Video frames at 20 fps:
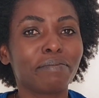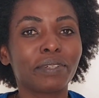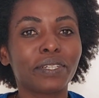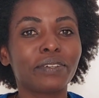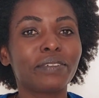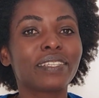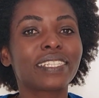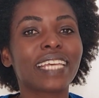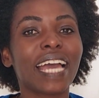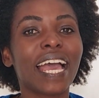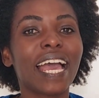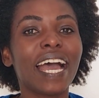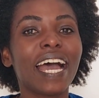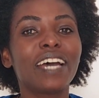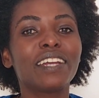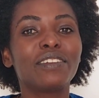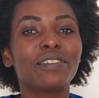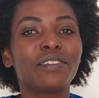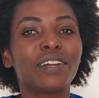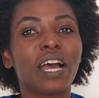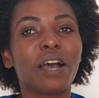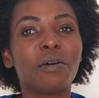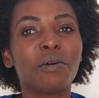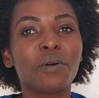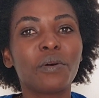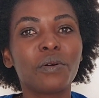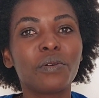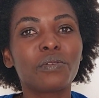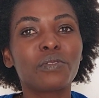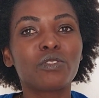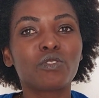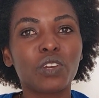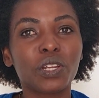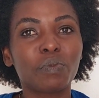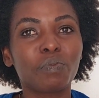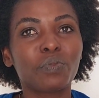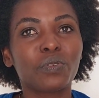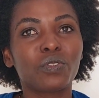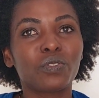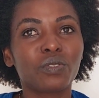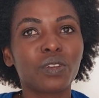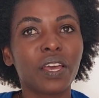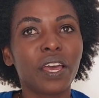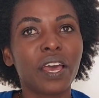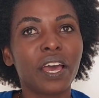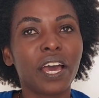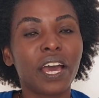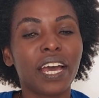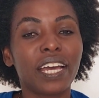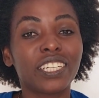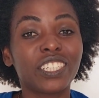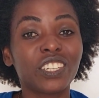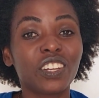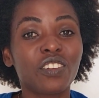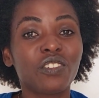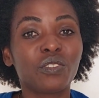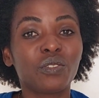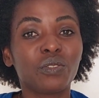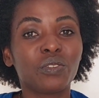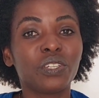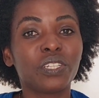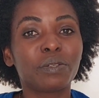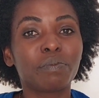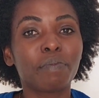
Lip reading: because I had a whole trip scheduled.